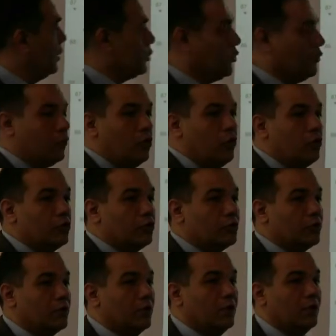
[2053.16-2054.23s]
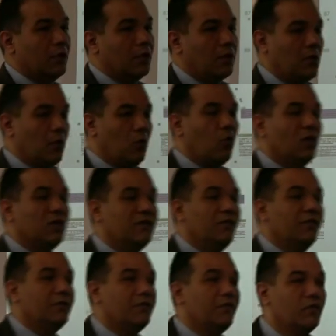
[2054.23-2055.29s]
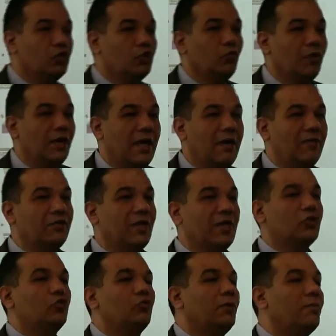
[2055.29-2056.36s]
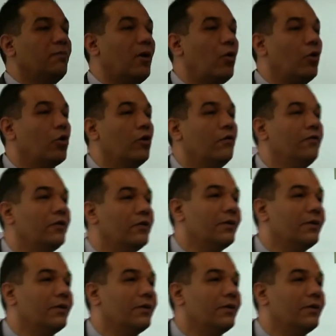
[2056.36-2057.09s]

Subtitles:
So of course, whatever division we have has to be power of